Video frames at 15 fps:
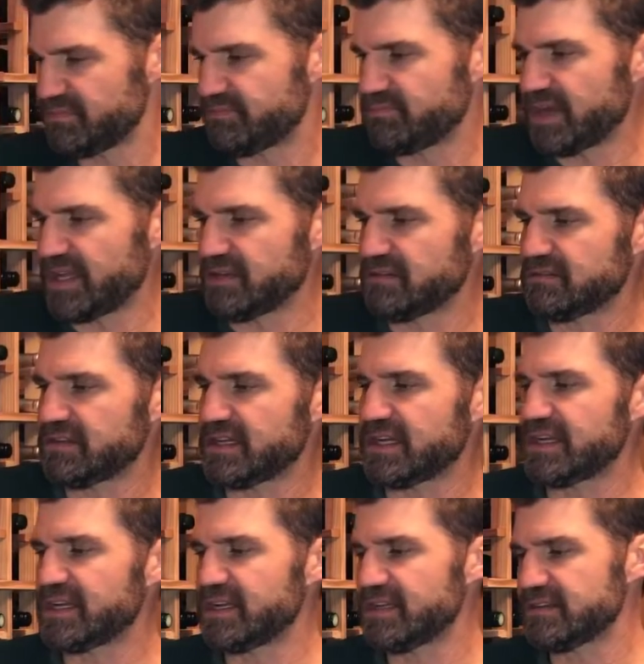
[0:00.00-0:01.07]
but
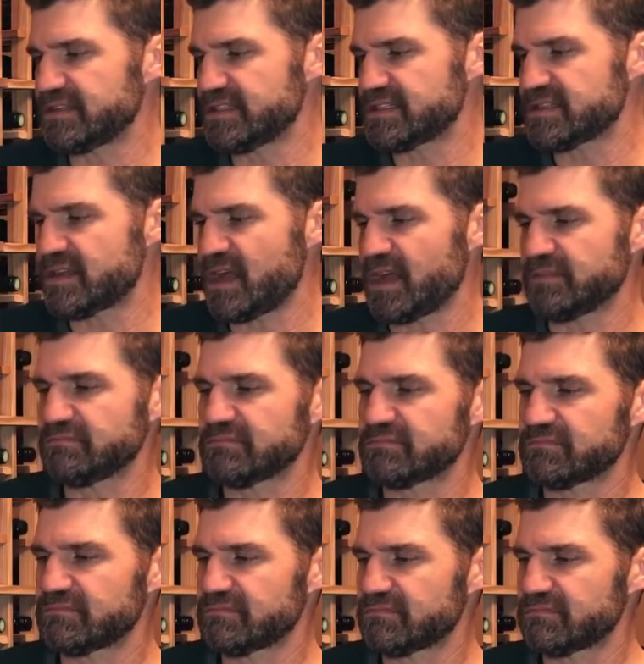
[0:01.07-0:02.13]
it's not
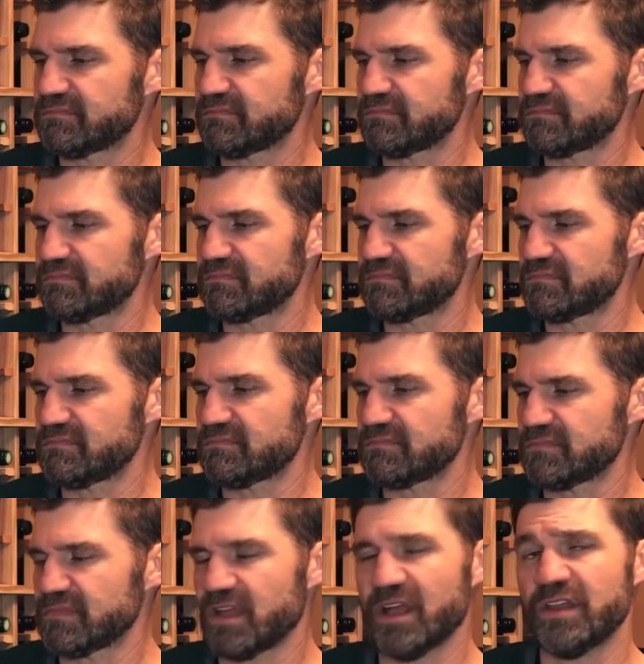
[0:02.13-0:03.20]

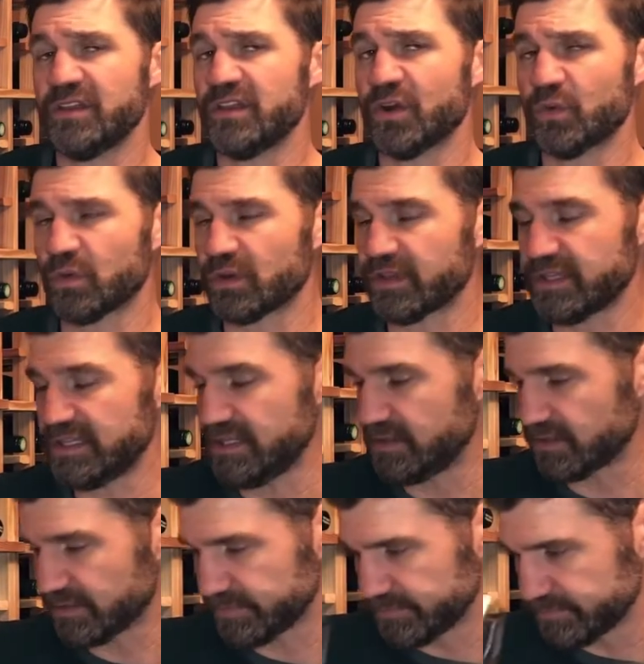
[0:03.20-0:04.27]
unnoteworthy
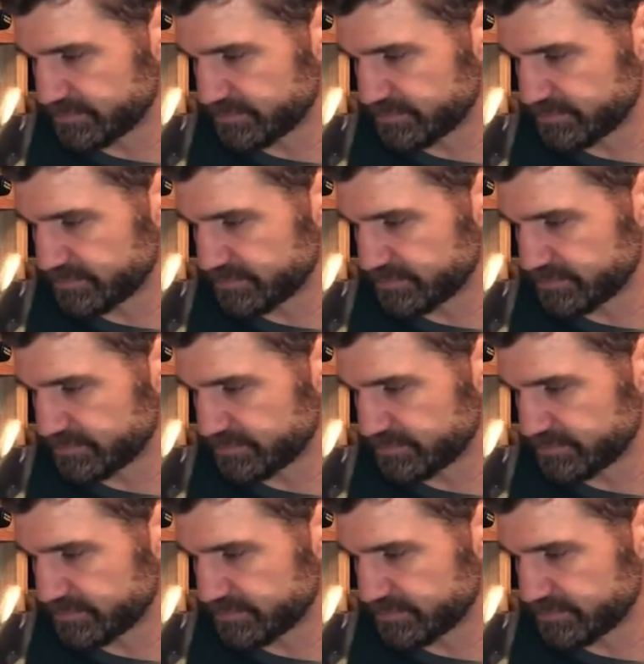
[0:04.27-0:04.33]
either.